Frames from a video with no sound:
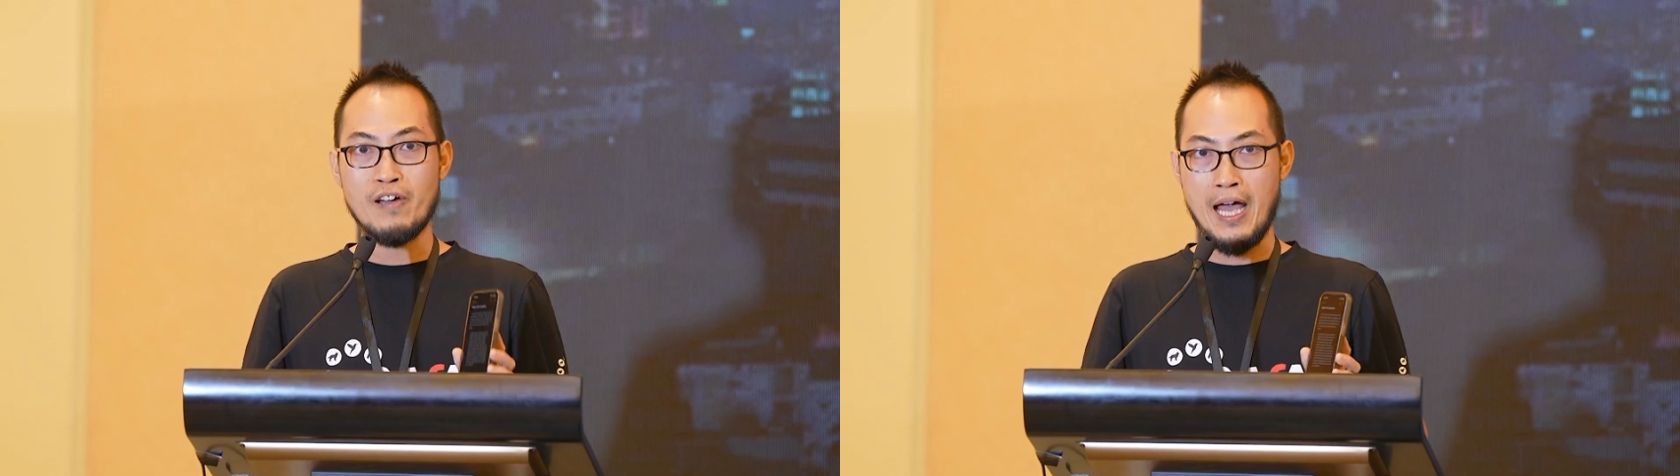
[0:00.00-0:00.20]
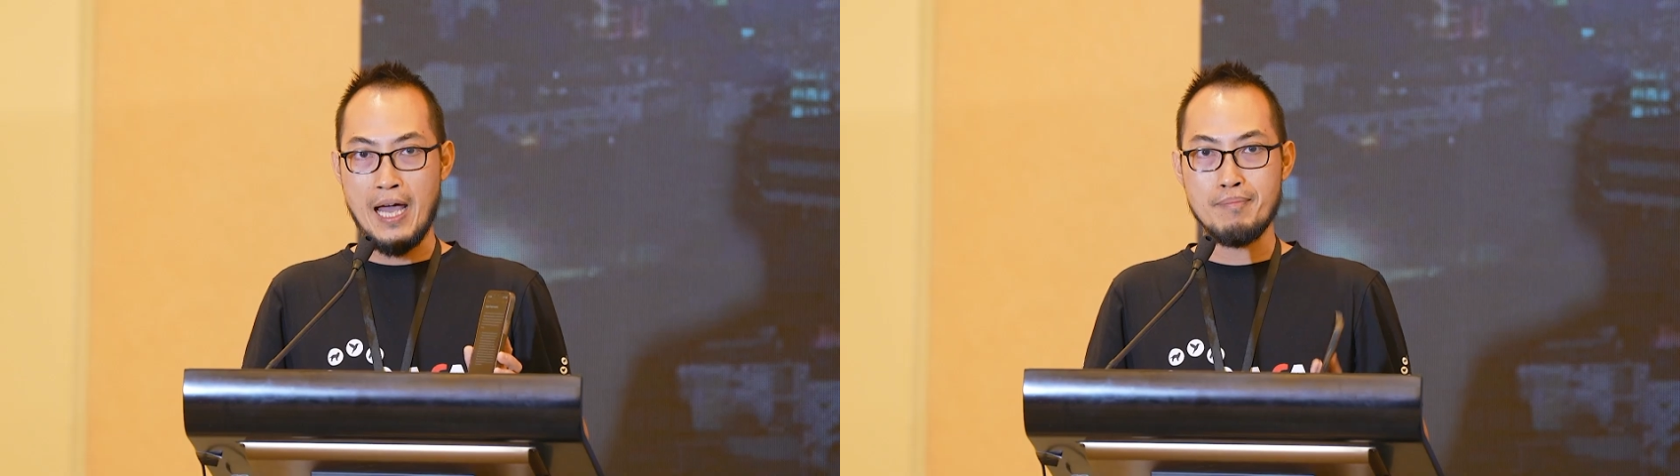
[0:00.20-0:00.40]

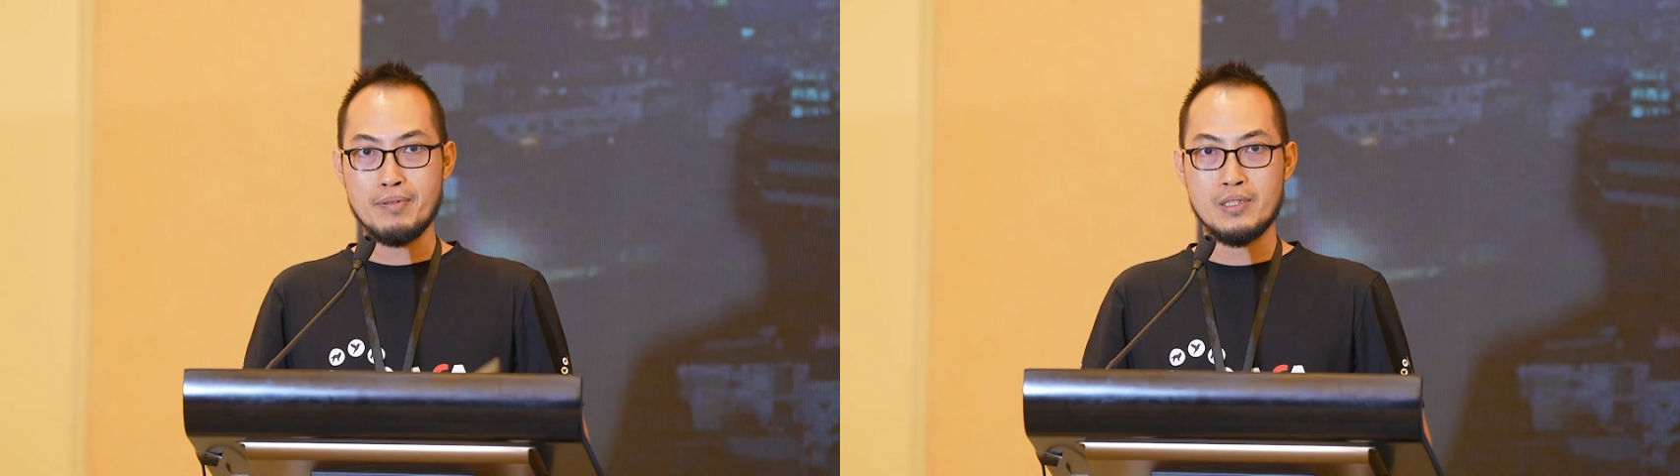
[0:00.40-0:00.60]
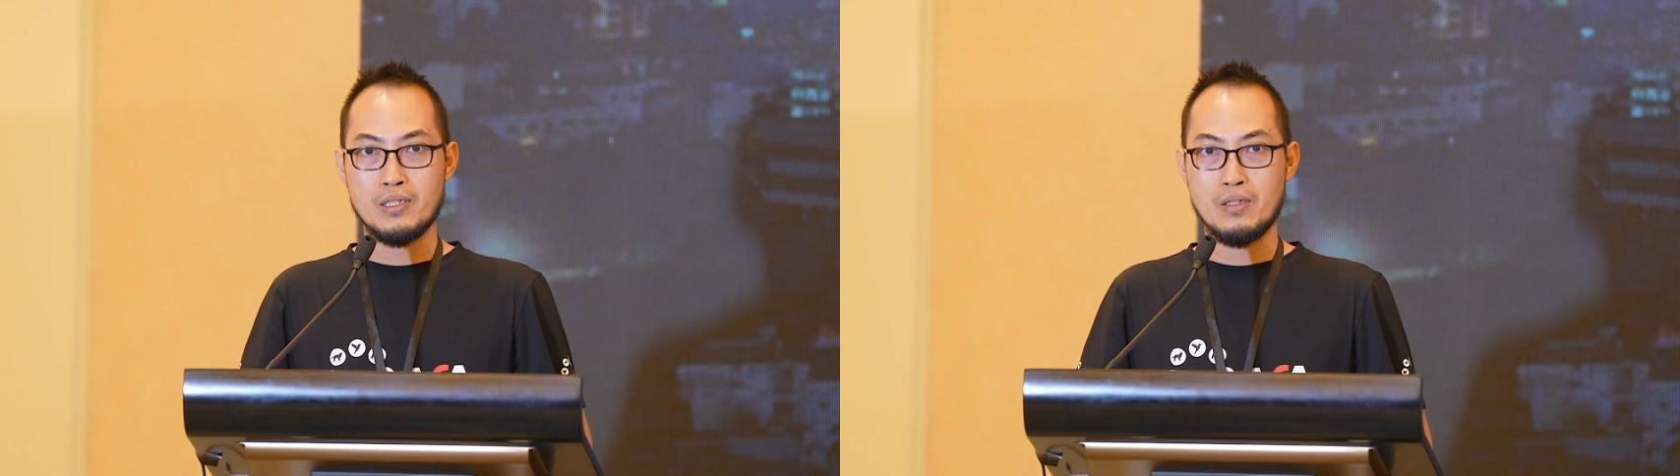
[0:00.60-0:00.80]
app.
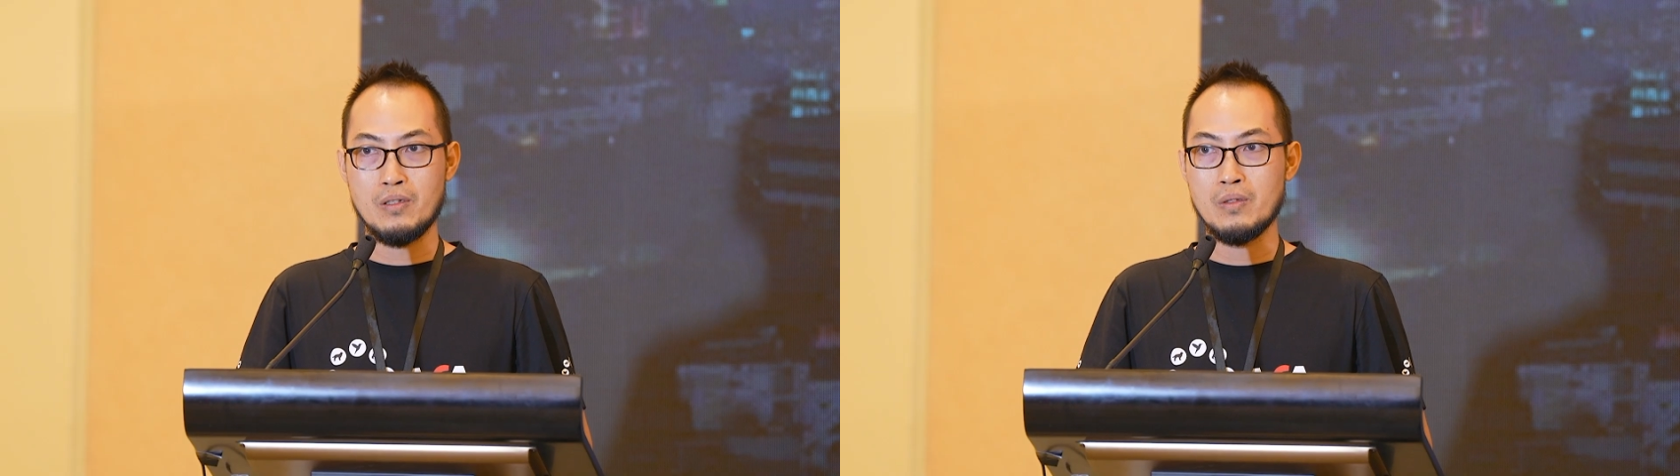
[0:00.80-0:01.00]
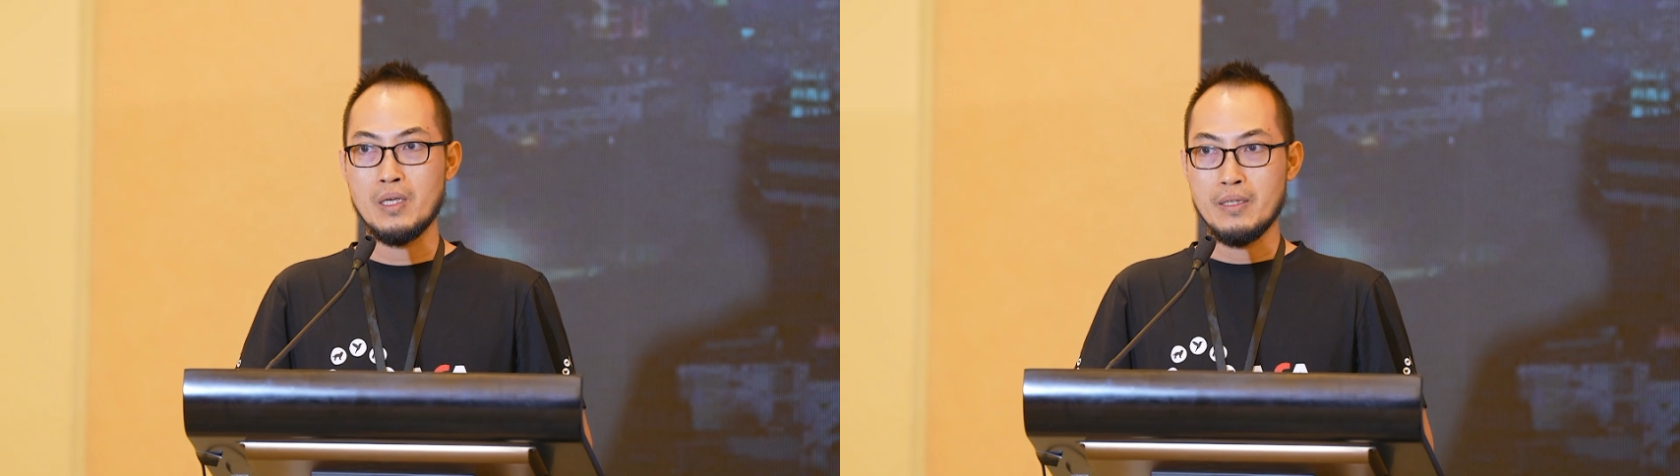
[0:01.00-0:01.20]

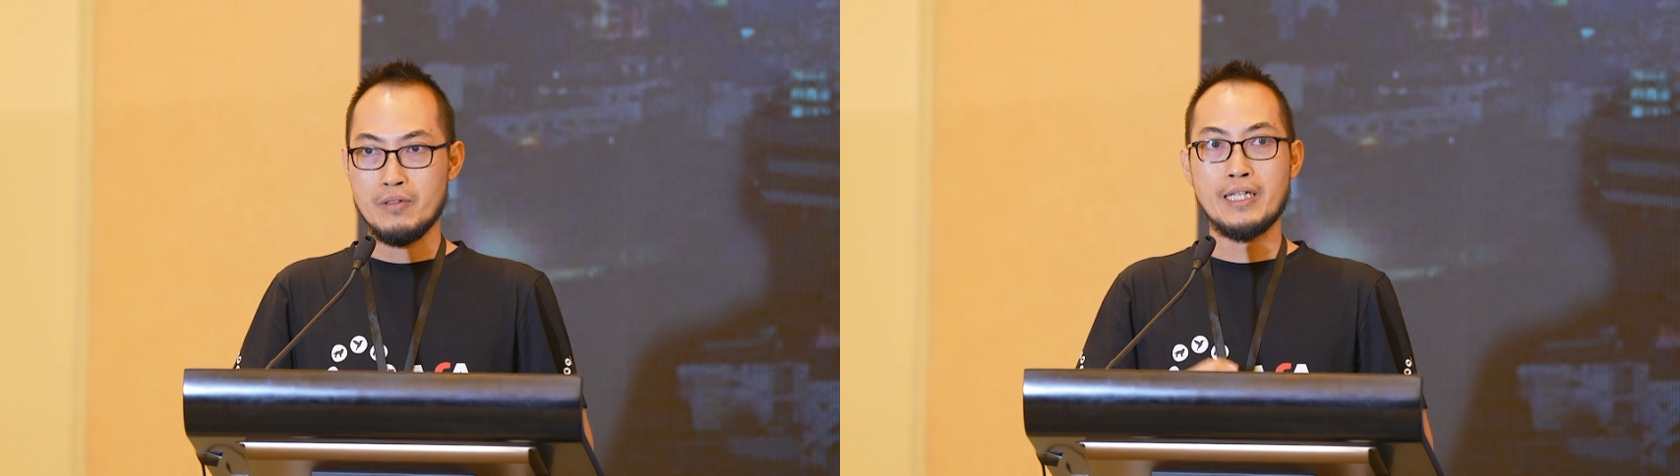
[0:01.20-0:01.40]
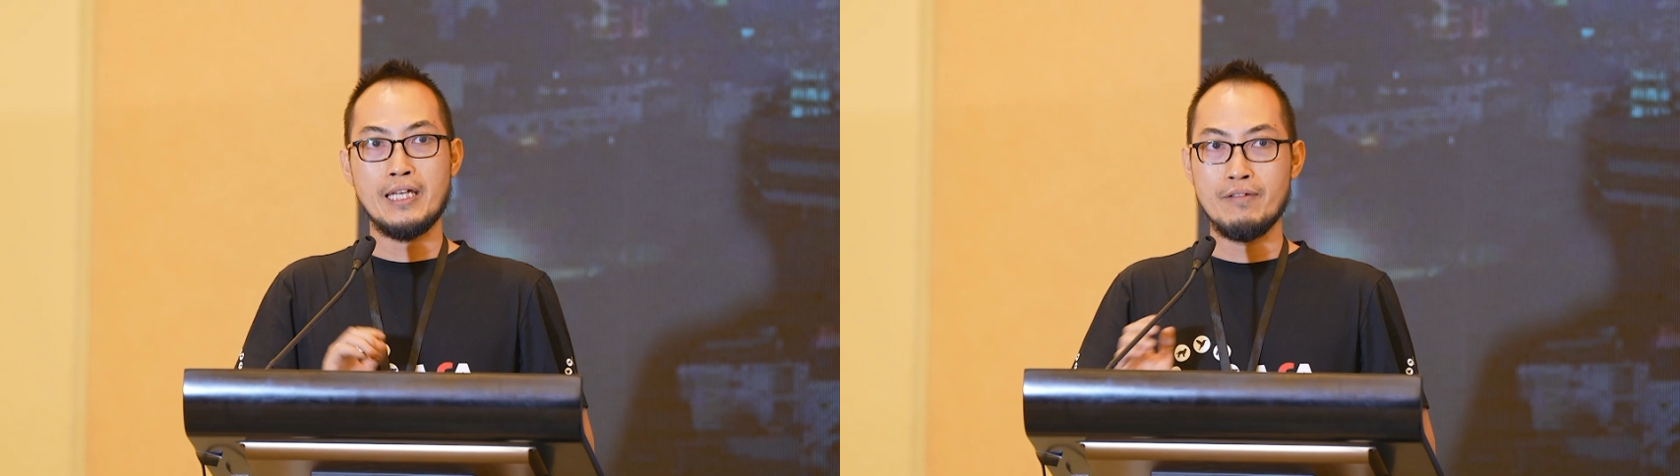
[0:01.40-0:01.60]
So
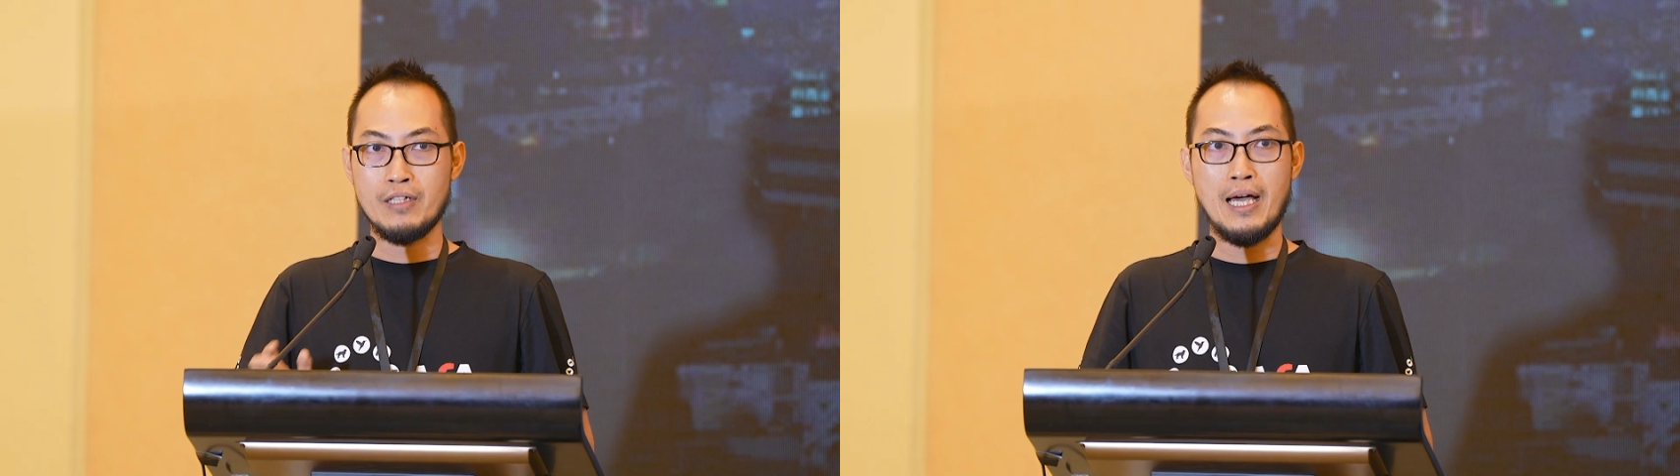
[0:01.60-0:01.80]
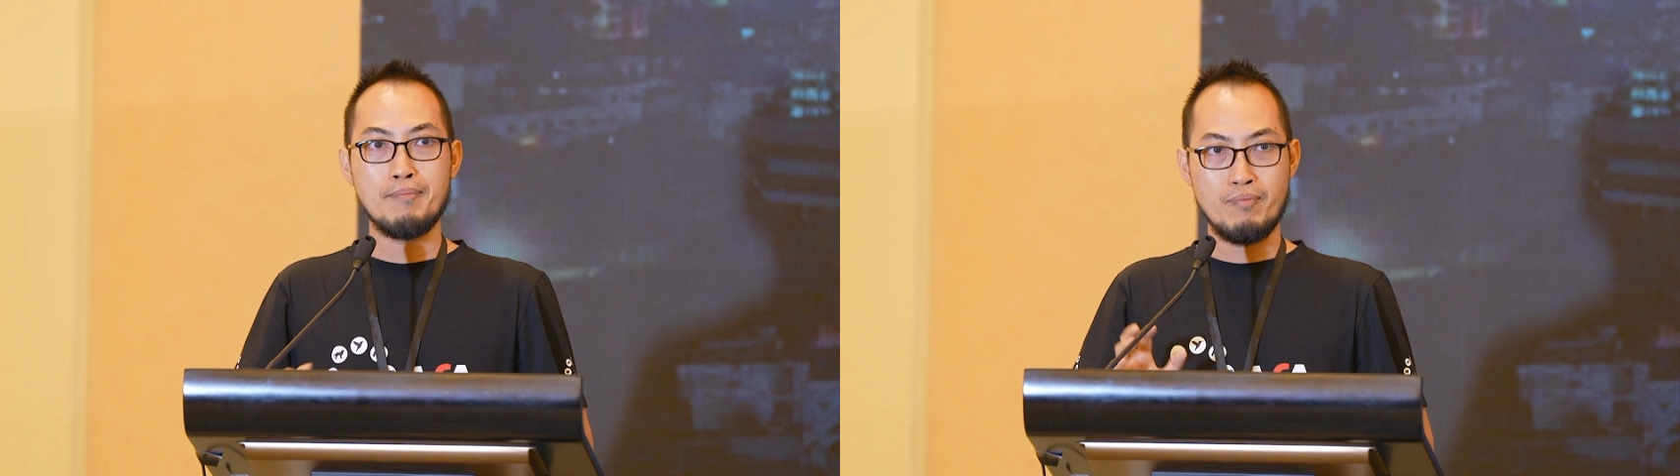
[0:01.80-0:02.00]
you can even